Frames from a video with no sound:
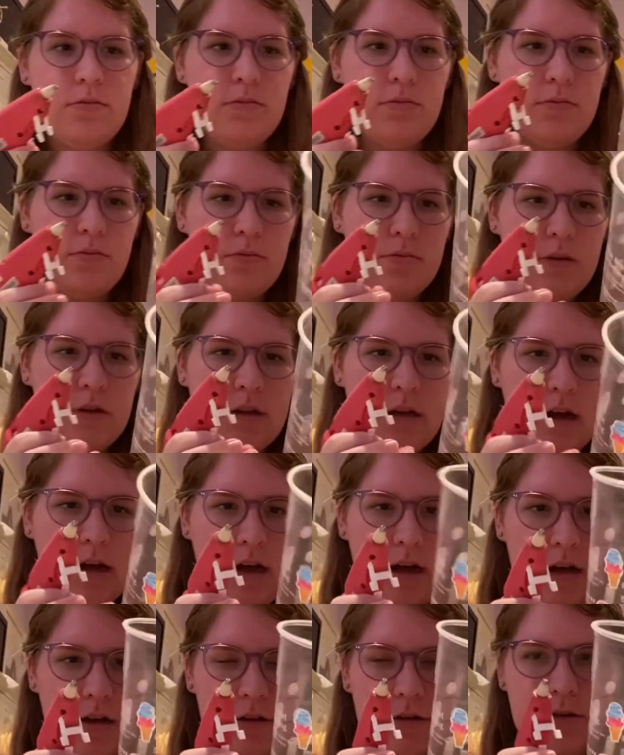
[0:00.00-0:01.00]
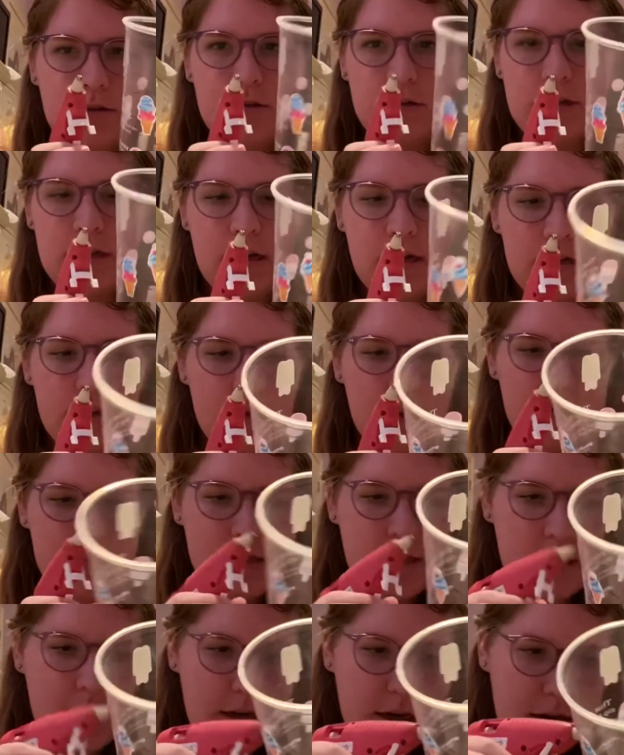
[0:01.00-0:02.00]
With a hot glue gun that's
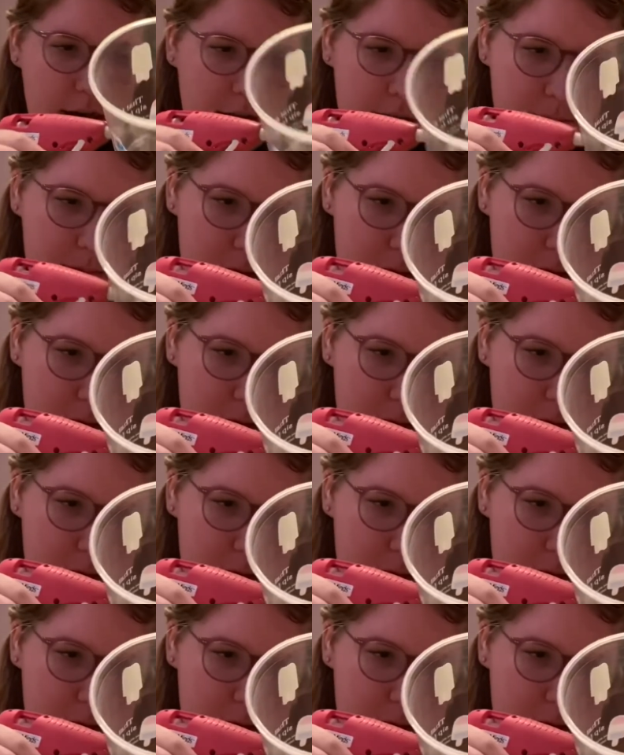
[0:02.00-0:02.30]
heated up,